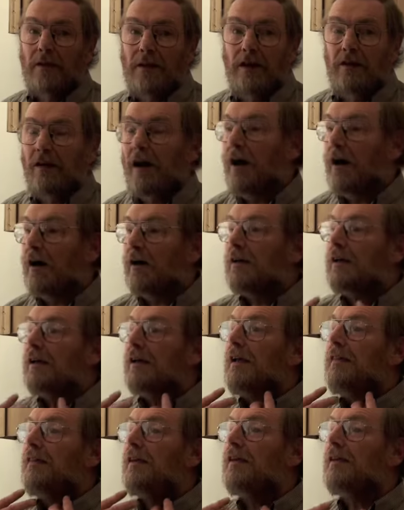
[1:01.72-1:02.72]
there are
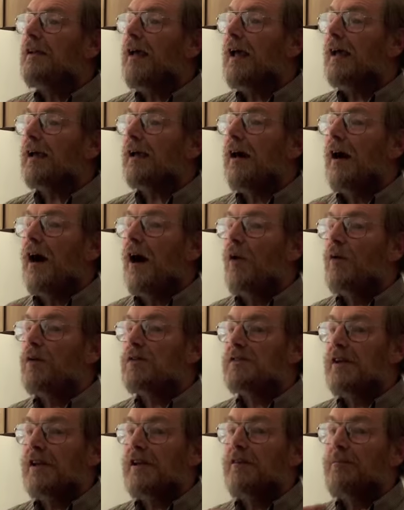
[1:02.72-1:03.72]
in the neck a whole
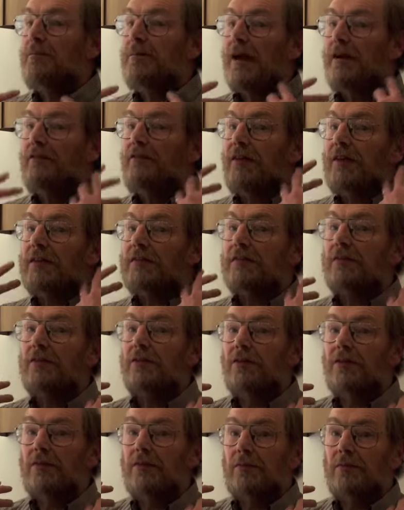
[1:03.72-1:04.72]
set of blood
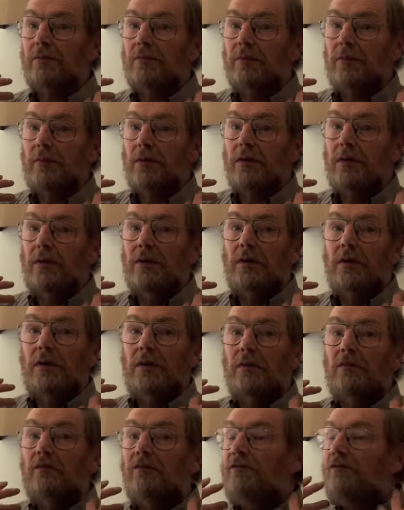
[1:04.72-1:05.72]
vessels,
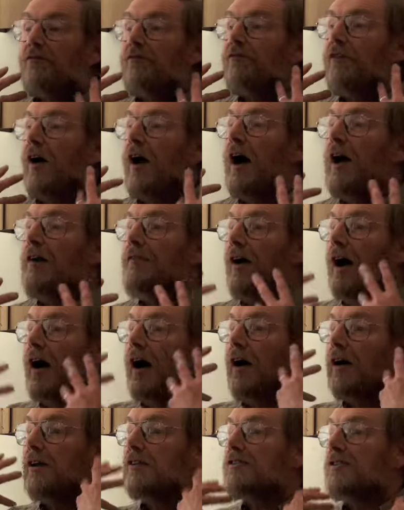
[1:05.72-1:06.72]
5
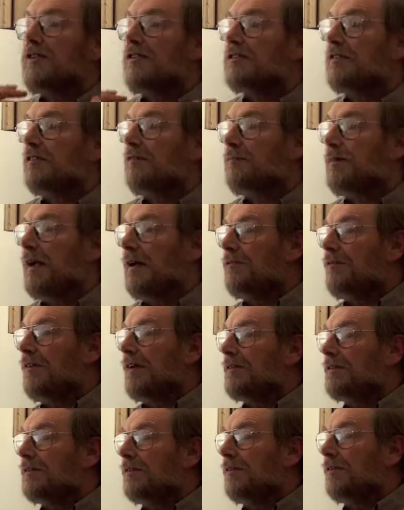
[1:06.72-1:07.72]
arches of blood
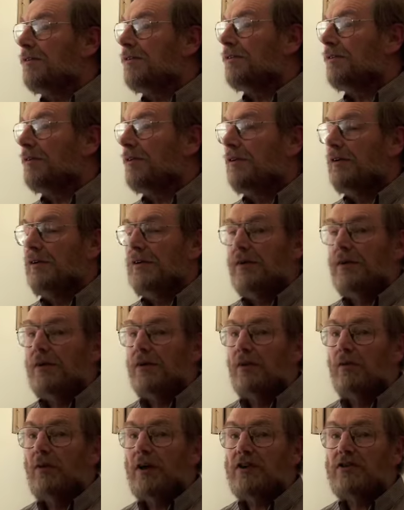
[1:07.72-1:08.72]
vessels,
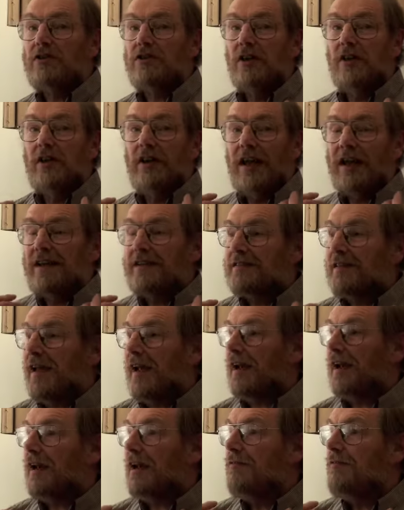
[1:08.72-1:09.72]
which
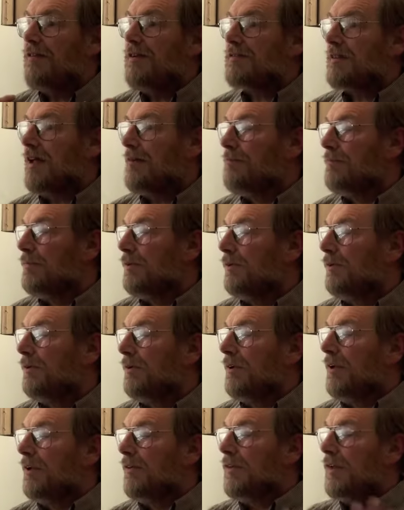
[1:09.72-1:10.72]
exactly resemble
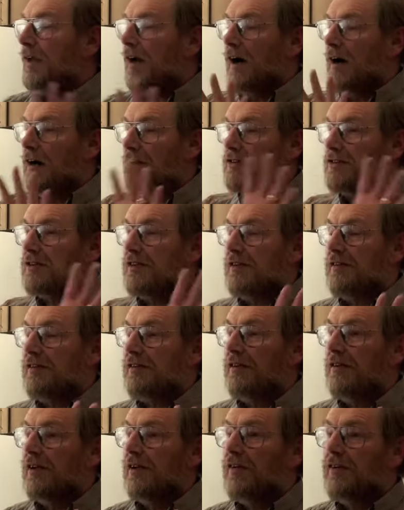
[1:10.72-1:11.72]
the
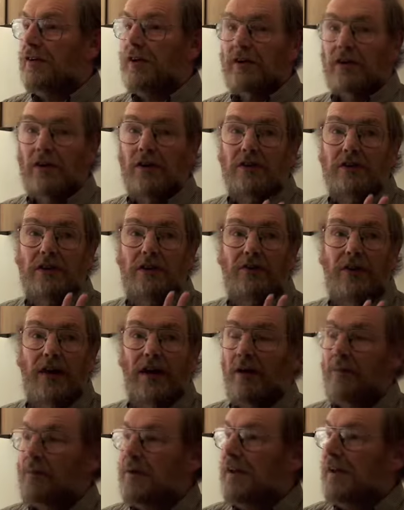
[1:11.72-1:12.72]
arches that
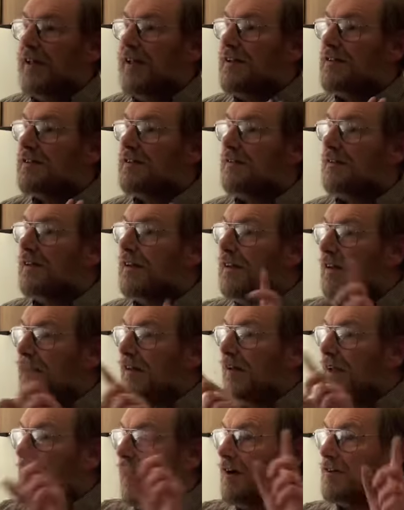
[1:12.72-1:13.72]
develop into the
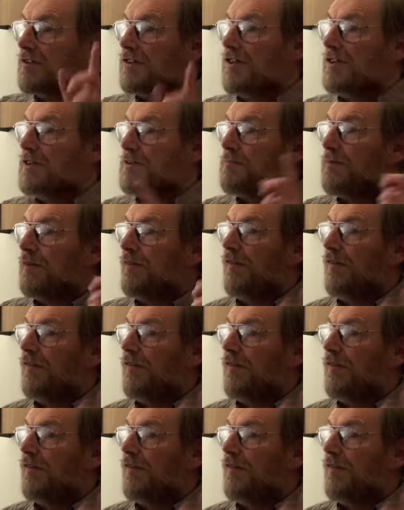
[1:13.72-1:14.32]
gill arches,